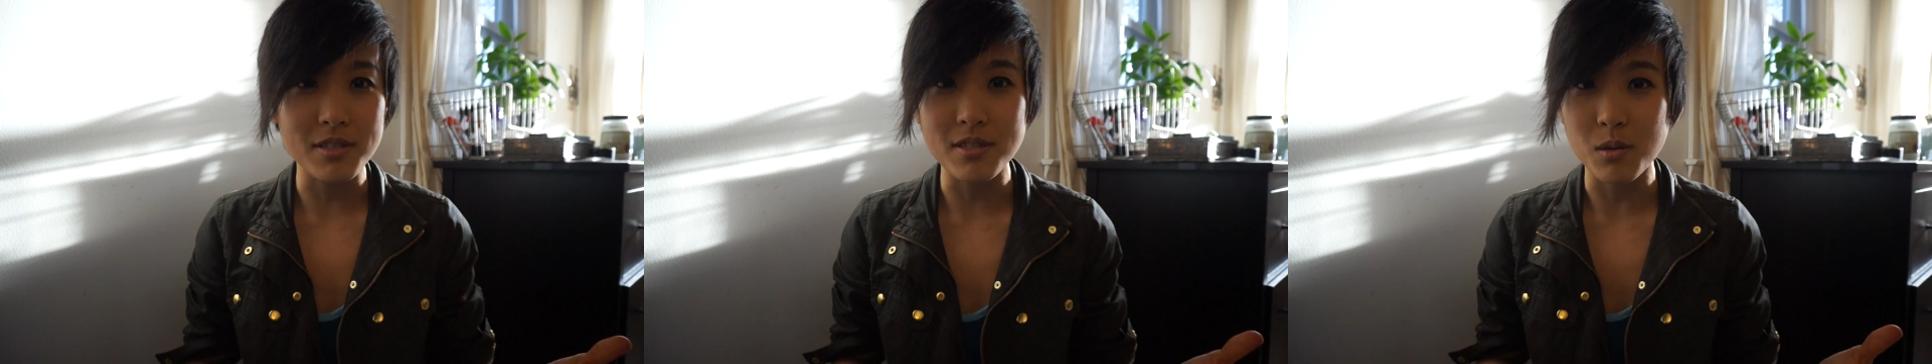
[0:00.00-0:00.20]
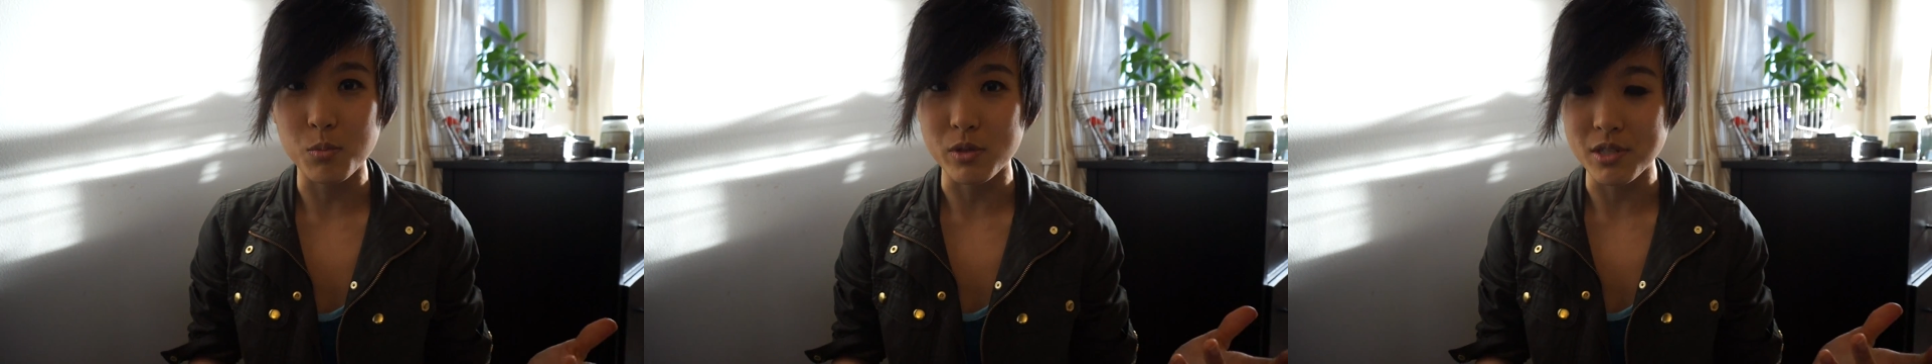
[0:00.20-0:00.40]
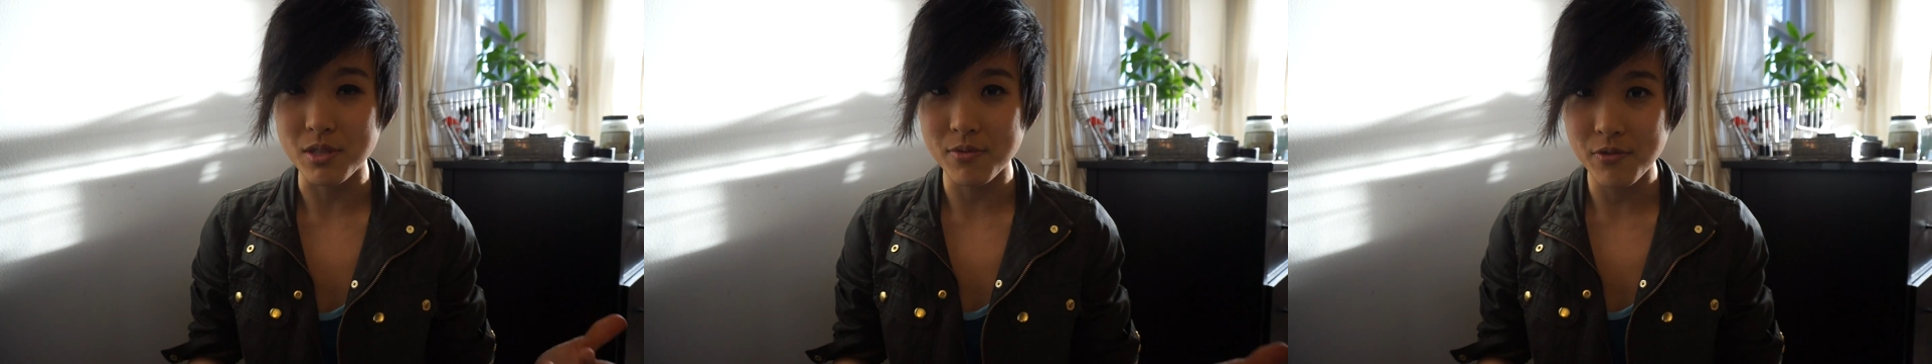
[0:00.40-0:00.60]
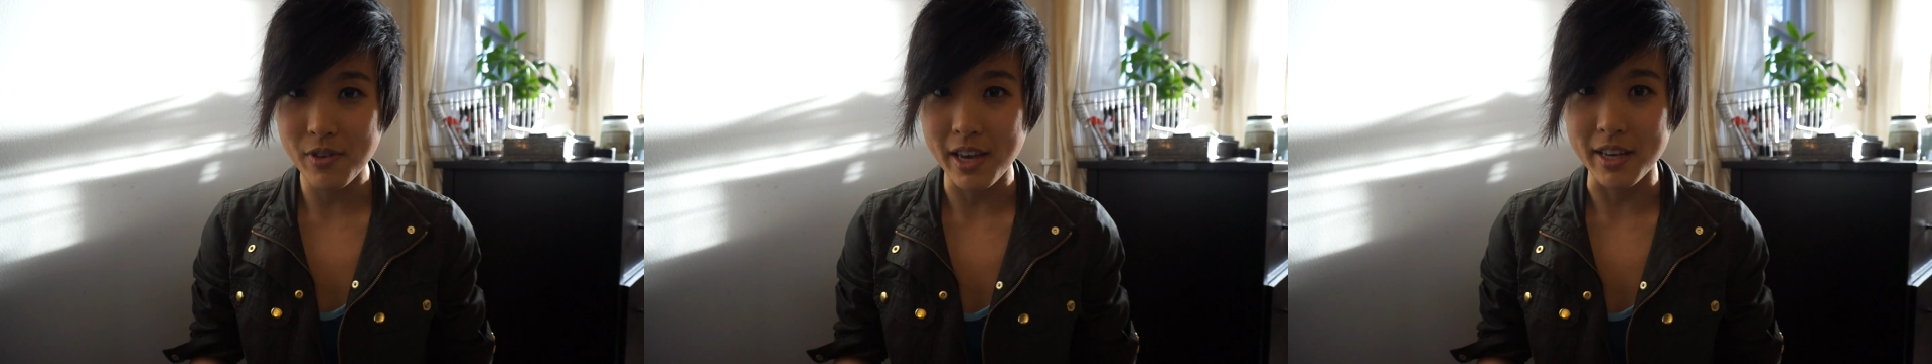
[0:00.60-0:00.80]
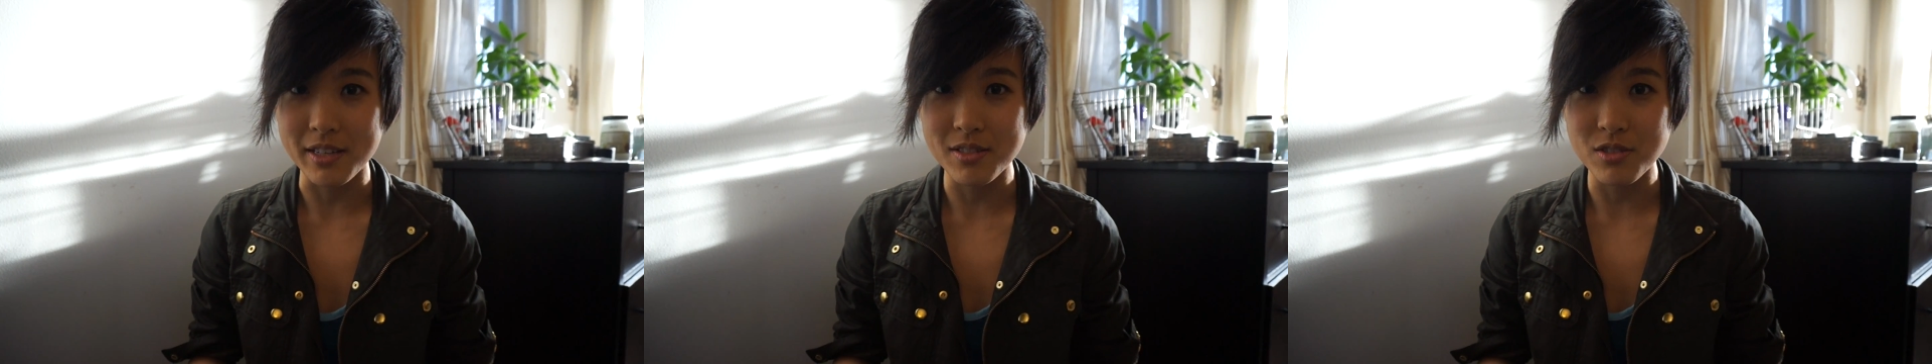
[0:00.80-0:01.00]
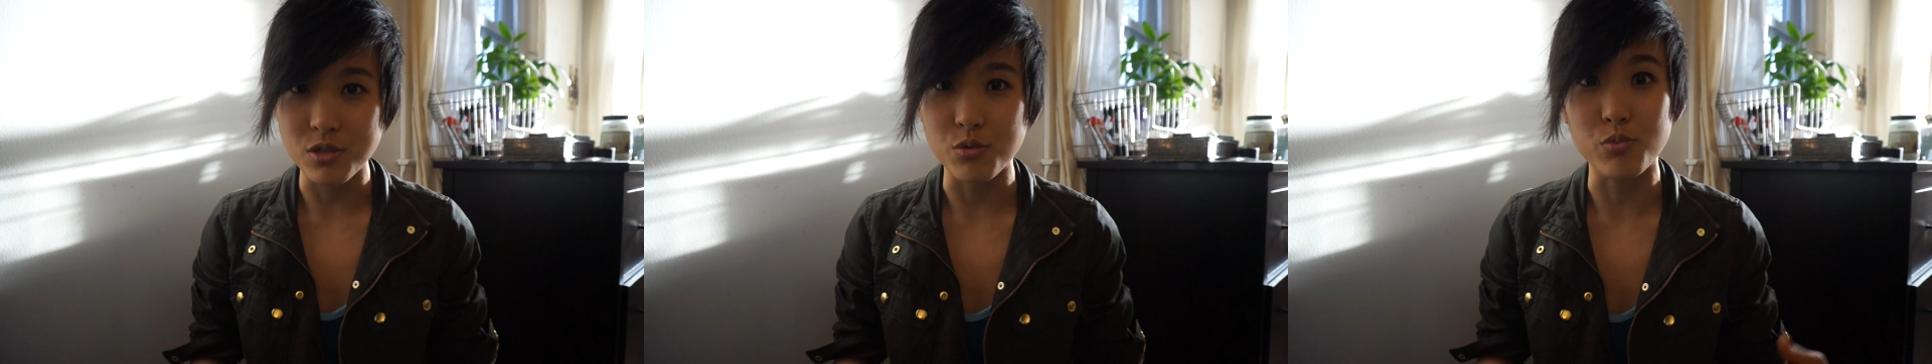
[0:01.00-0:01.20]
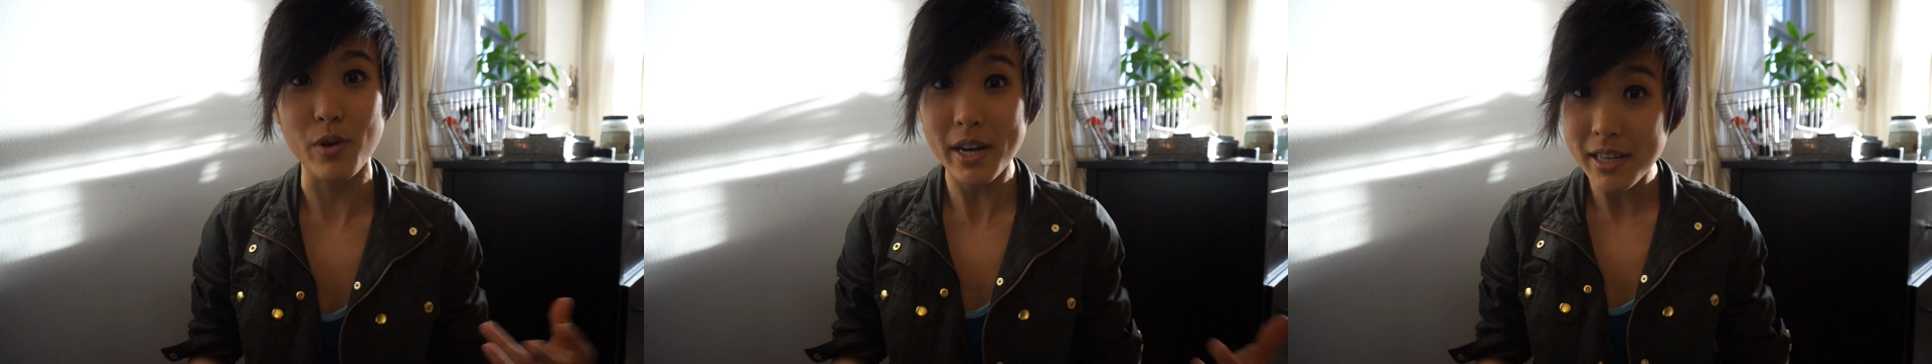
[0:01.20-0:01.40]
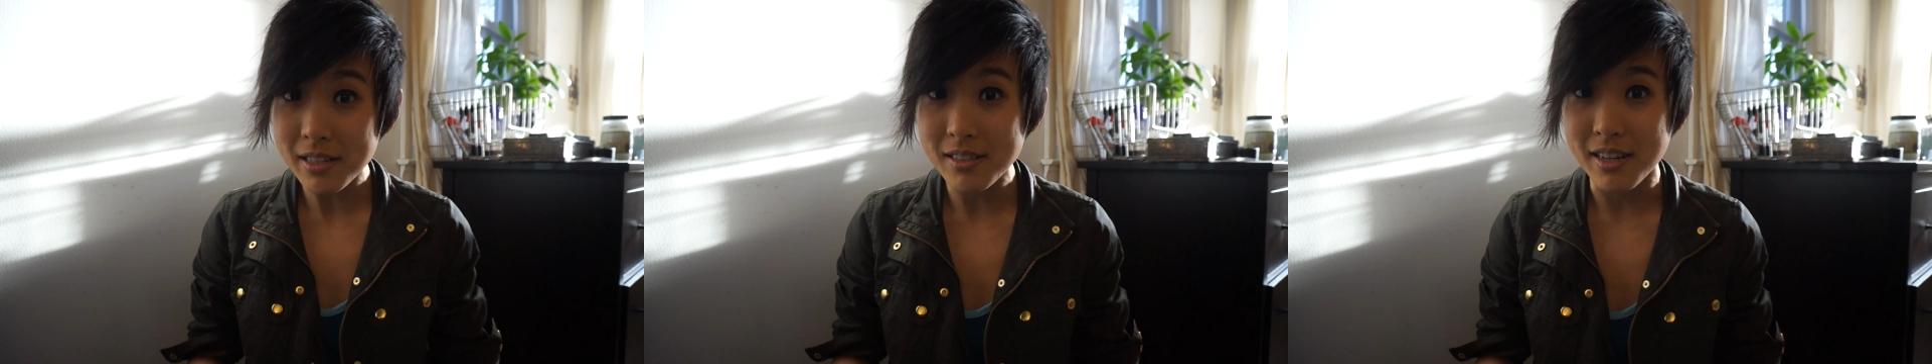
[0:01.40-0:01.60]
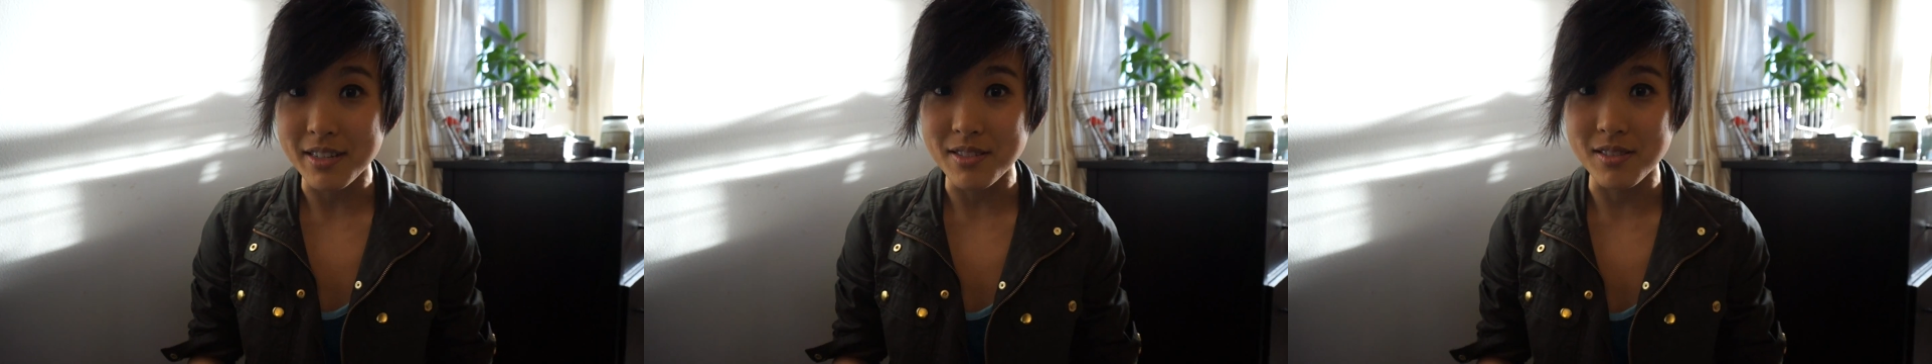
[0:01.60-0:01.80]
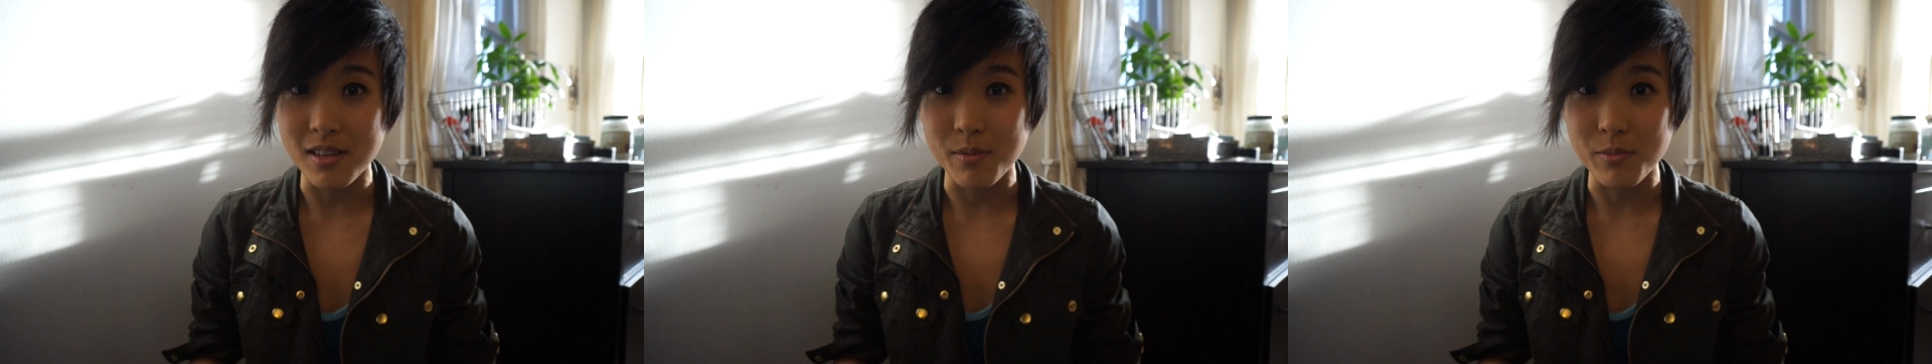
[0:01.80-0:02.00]
someone's face. You
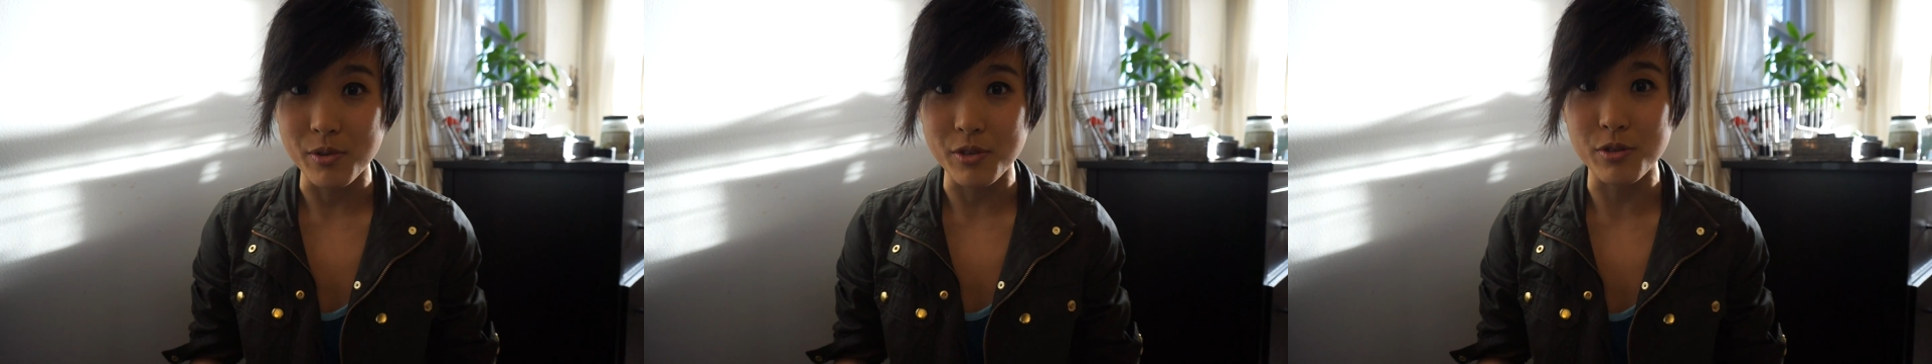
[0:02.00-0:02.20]
recognize them.